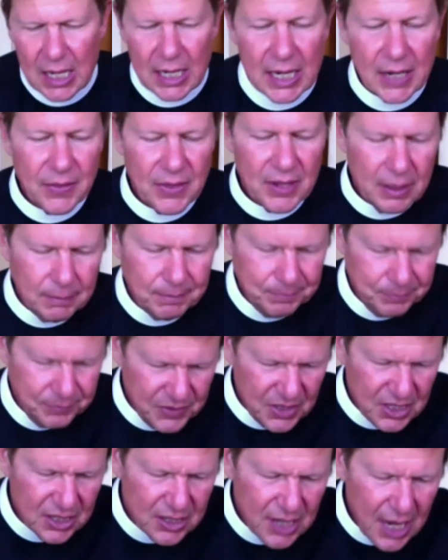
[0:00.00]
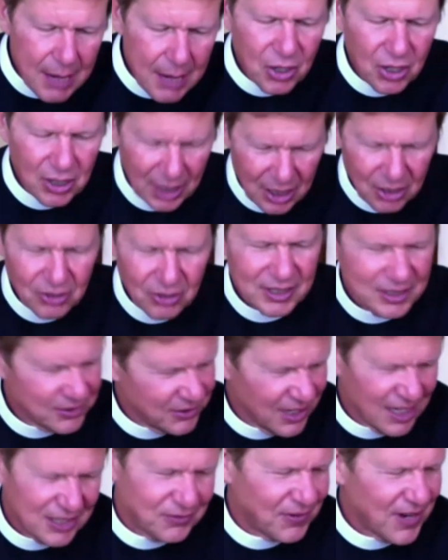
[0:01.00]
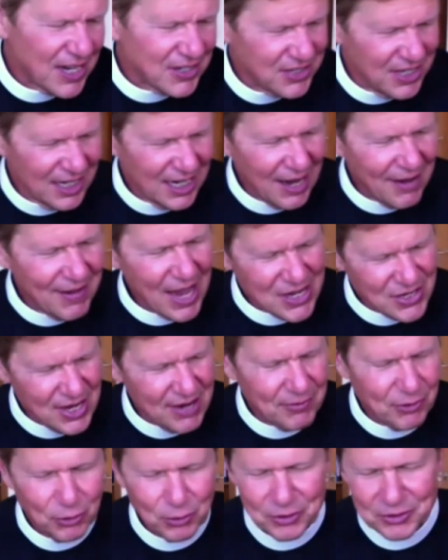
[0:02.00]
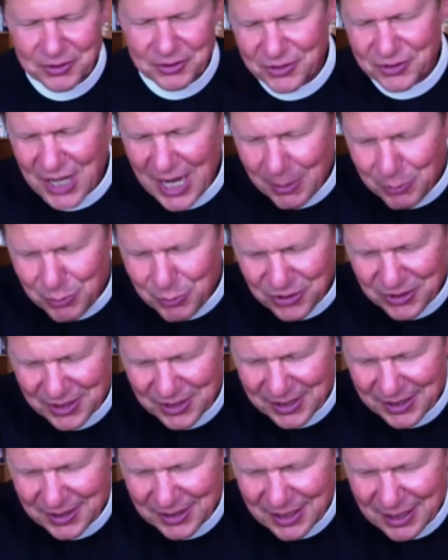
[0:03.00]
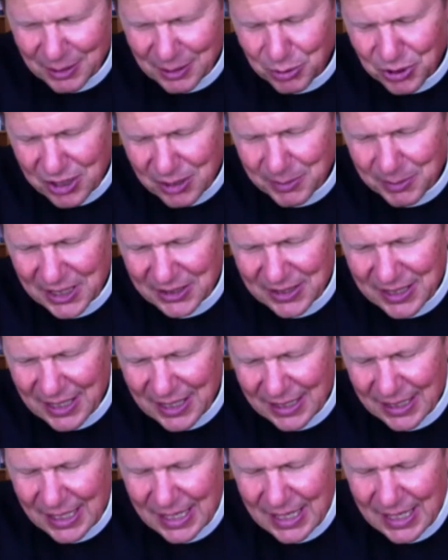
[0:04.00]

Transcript: Yeah, the Danbury letter, it's fascinating. I actually have a whole chapter in the book about that.